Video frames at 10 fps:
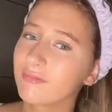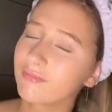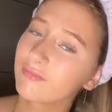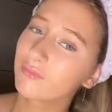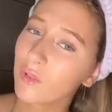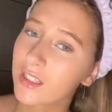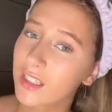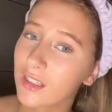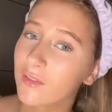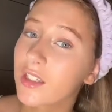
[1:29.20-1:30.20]
Once
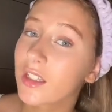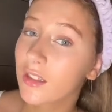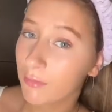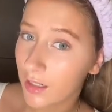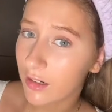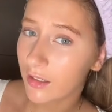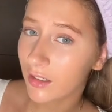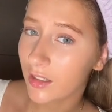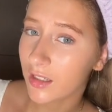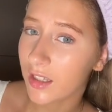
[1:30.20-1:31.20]
you've smeared your
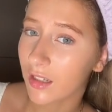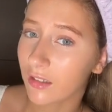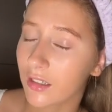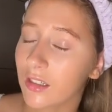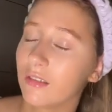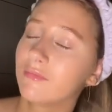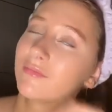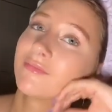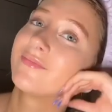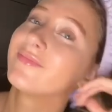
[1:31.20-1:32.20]
concealer in,
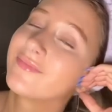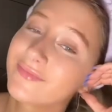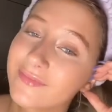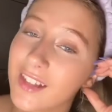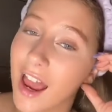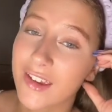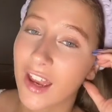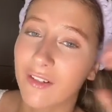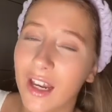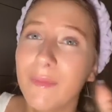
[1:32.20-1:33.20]
to
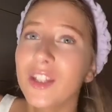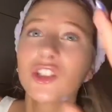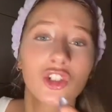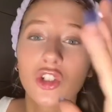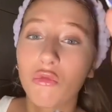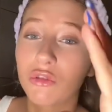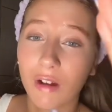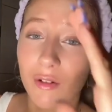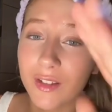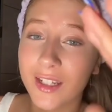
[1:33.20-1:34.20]
eyeshadow time. This is so
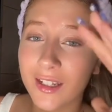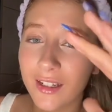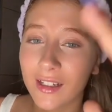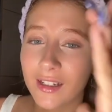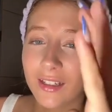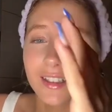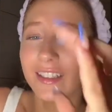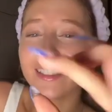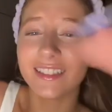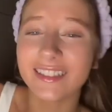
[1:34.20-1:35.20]
gross. Ugh.